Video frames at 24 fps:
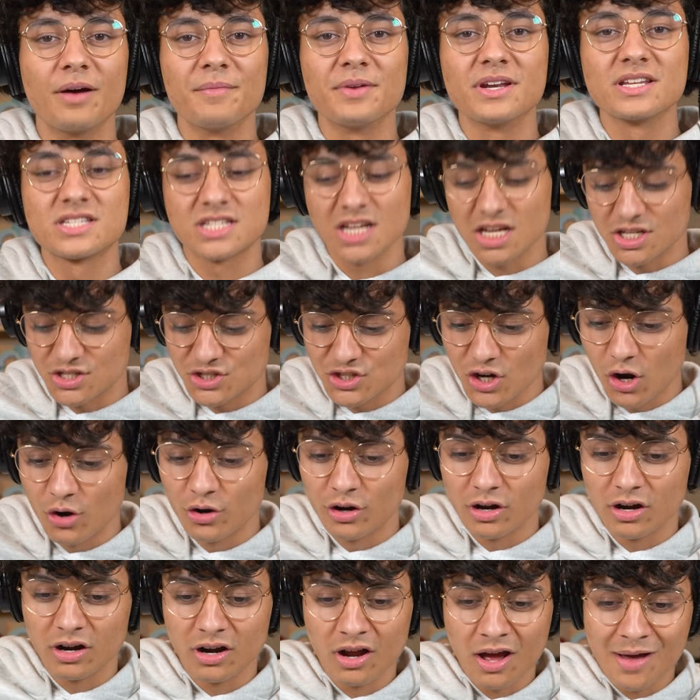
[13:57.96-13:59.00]
I'm gonna say
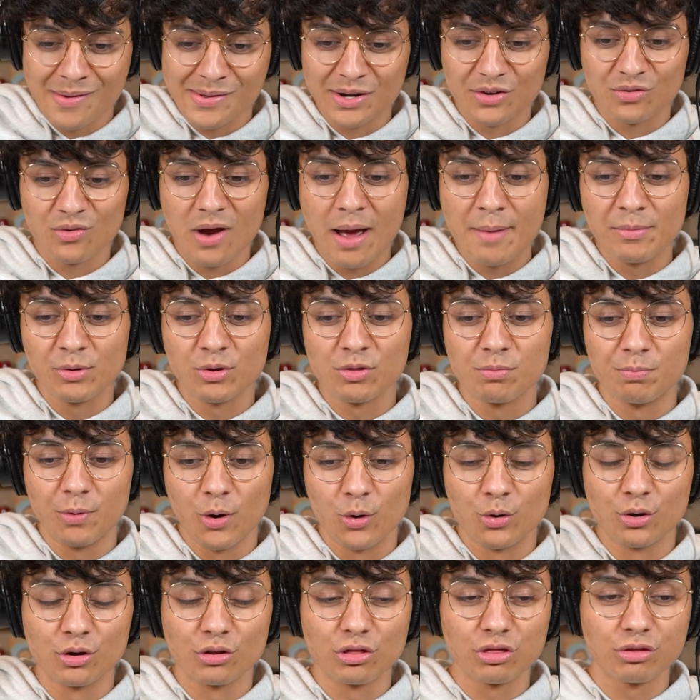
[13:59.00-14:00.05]
stoner. I'm gonna rhyme it with
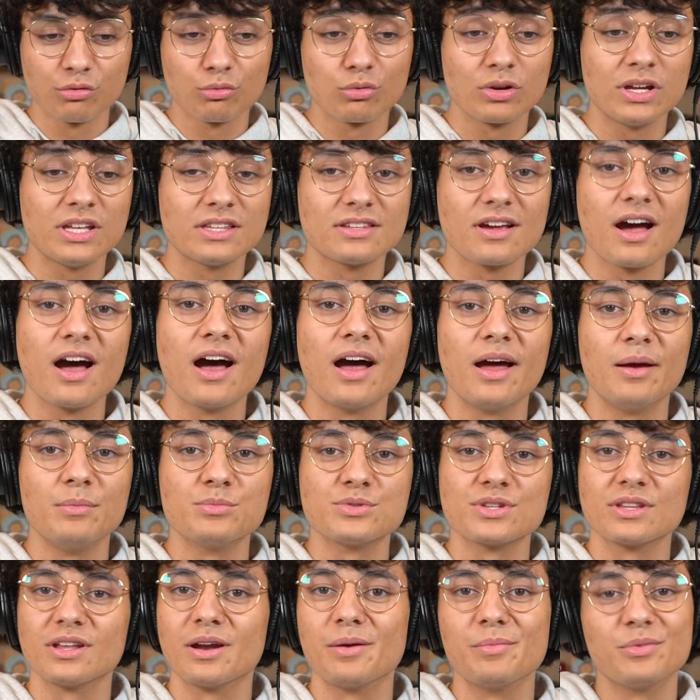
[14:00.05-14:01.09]
boner three
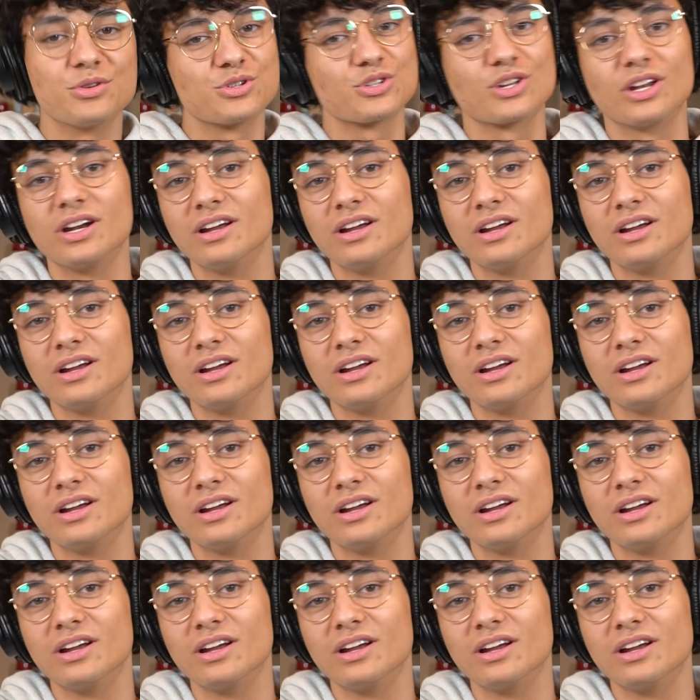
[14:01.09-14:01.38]
times, and then I'm just